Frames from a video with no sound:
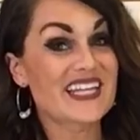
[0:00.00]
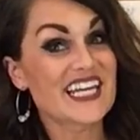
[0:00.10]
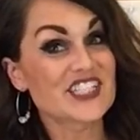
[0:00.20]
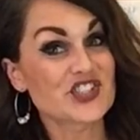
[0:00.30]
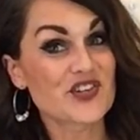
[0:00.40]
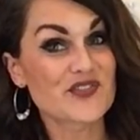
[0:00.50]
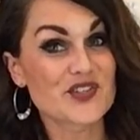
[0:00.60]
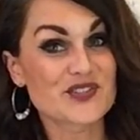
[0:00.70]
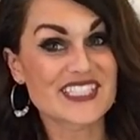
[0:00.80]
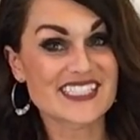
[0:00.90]
nature of
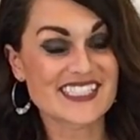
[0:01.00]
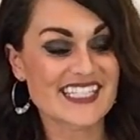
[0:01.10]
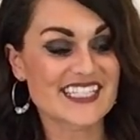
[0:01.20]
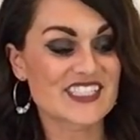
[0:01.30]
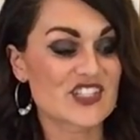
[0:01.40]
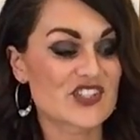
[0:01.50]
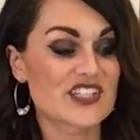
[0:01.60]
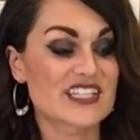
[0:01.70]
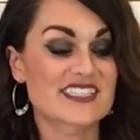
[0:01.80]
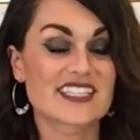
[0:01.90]
using a stencil,
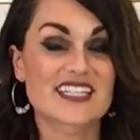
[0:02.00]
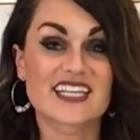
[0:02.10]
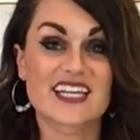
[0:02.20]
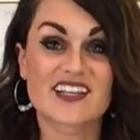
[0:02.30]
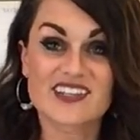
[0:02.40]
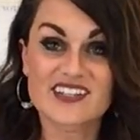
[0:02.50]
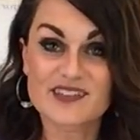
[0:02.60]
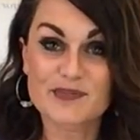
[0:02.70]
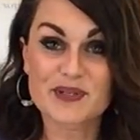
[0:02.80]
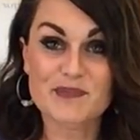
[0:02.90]
it's gonna get a
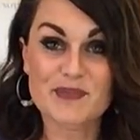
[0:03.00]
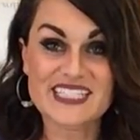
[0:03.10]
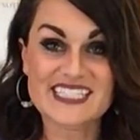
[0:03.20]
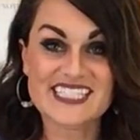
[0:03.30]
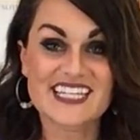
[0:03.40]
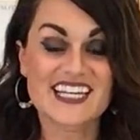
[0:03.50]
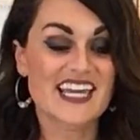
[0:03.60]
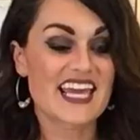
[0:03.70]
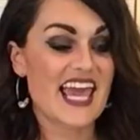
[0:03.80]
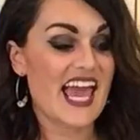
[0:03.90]
little bit messy,
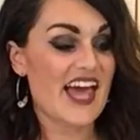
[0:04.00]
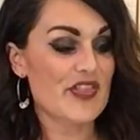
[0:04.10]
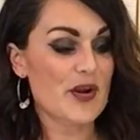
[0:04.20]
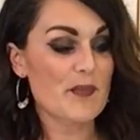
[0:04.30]
and there